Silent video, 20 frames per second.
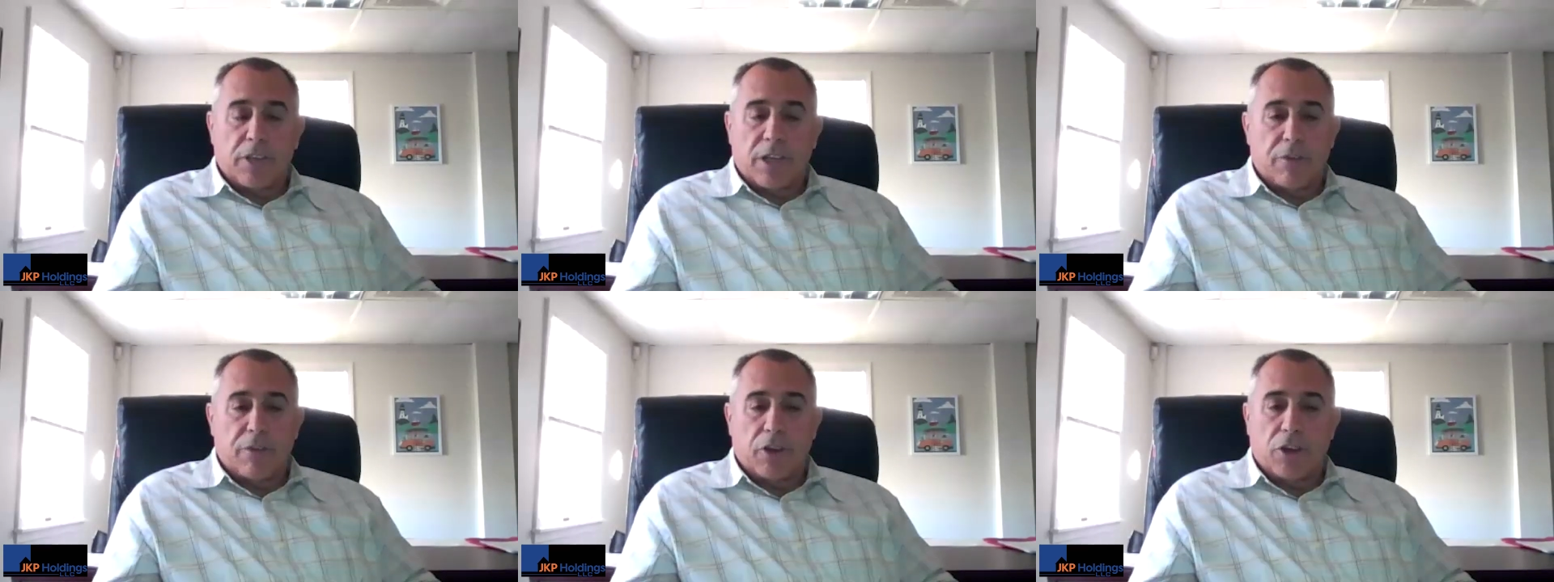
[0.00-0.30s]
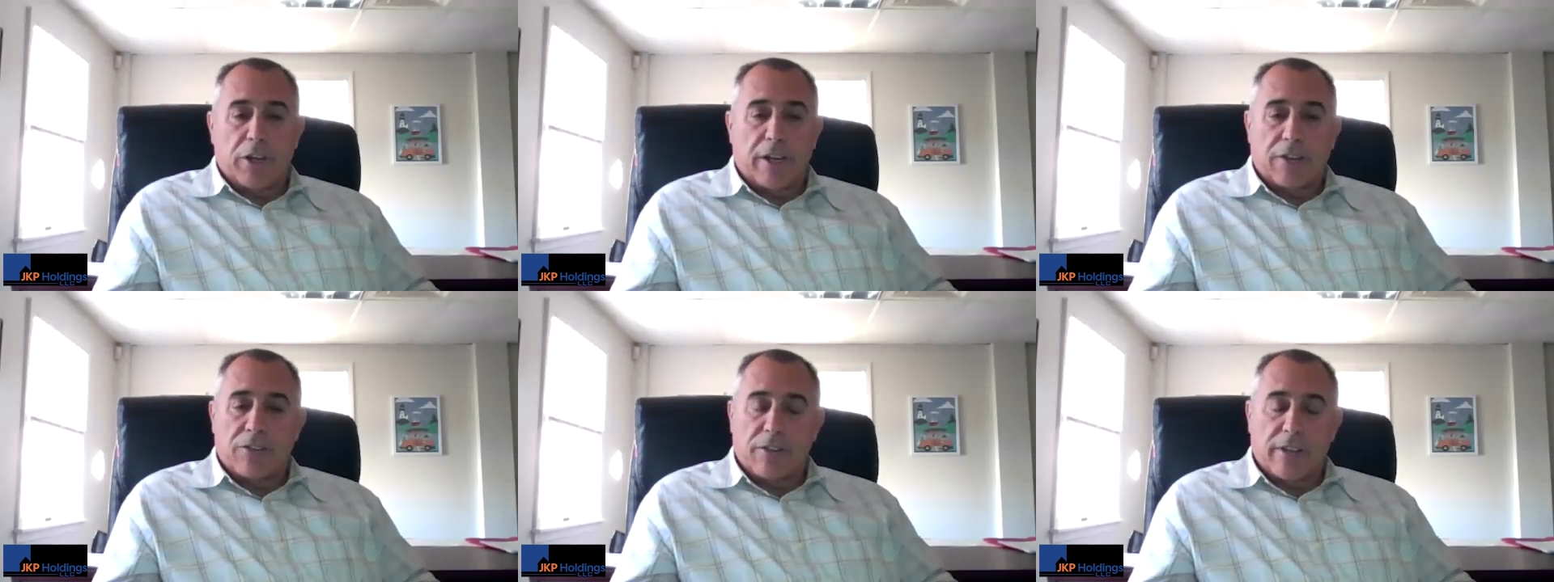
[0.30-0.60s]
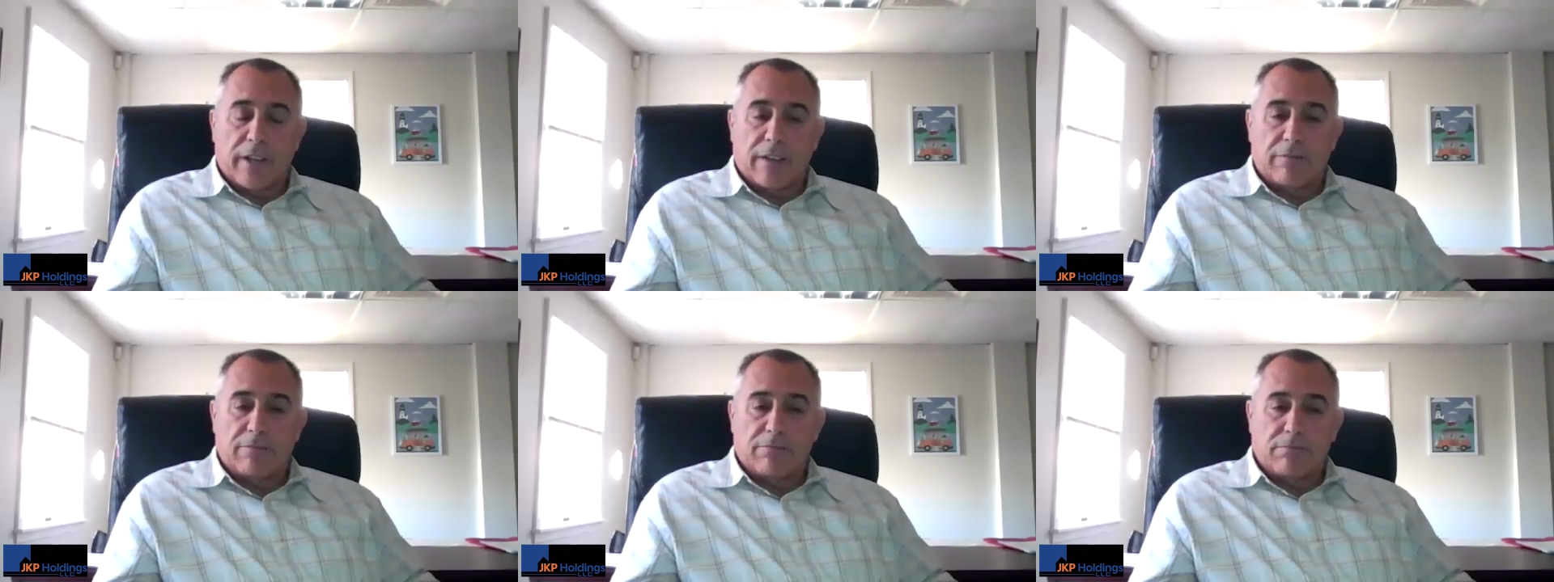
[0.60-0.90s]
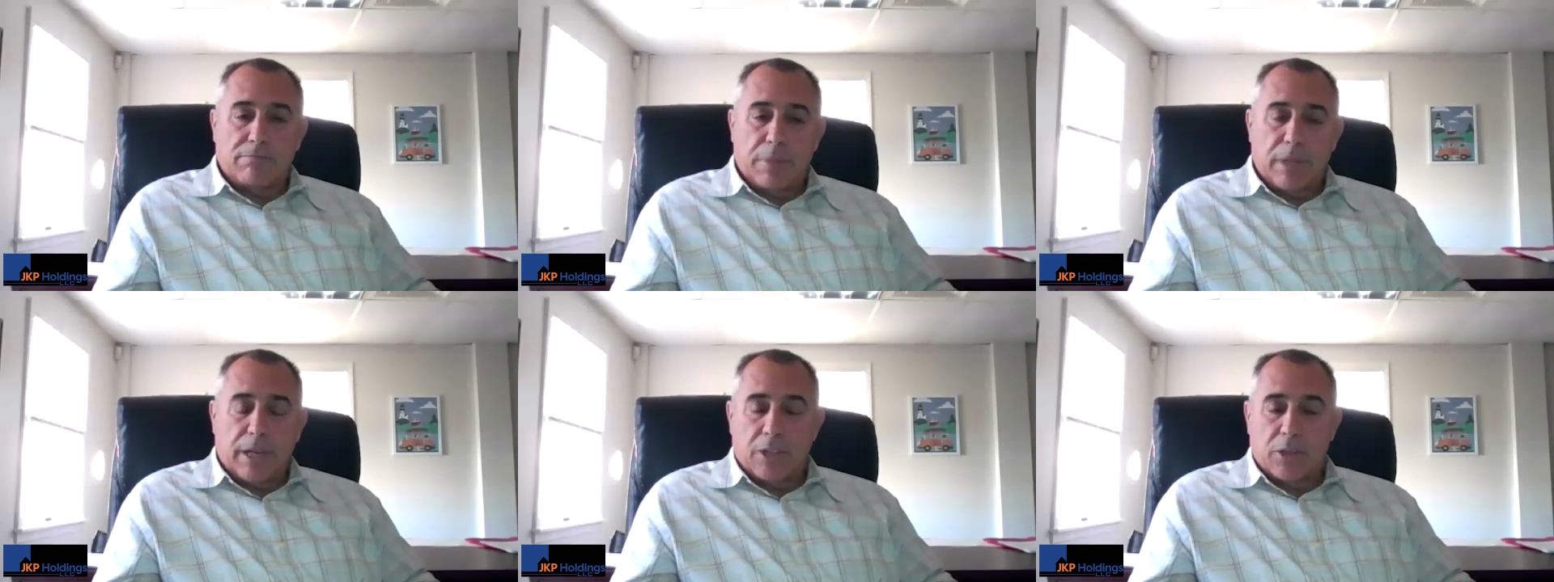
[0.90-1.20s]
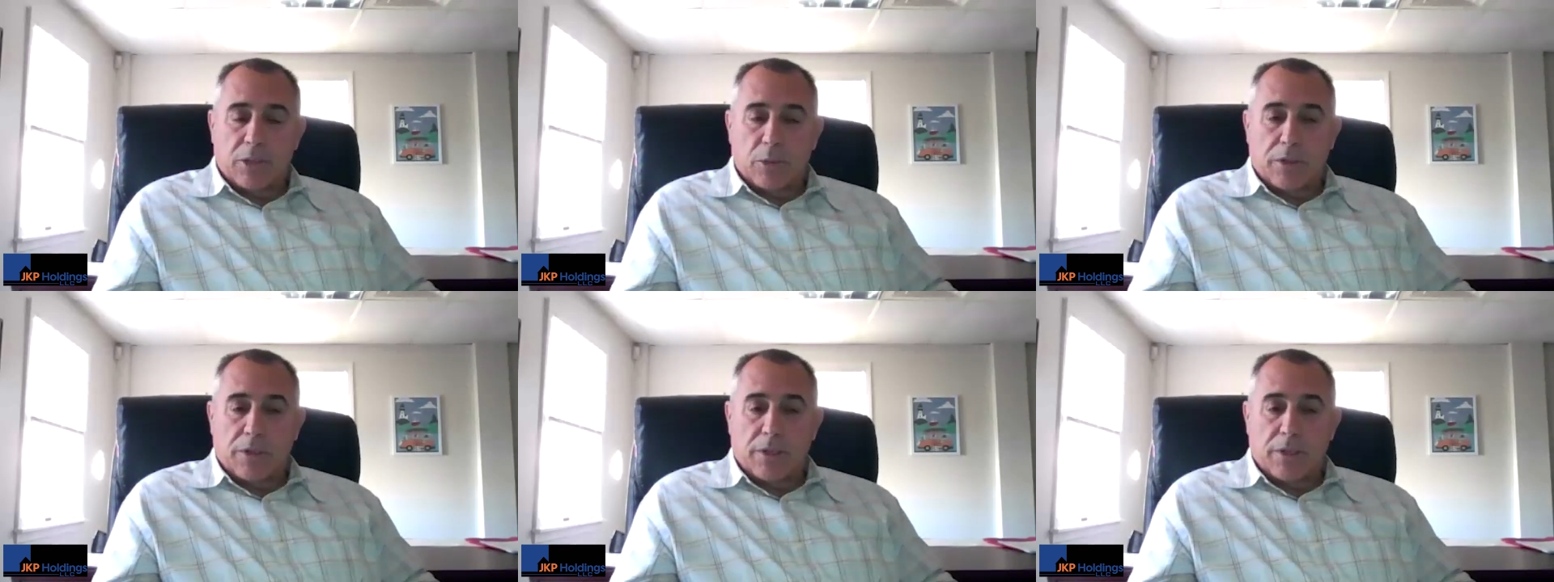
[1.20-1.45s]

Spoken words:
give you a good answer to that, to be honest with you.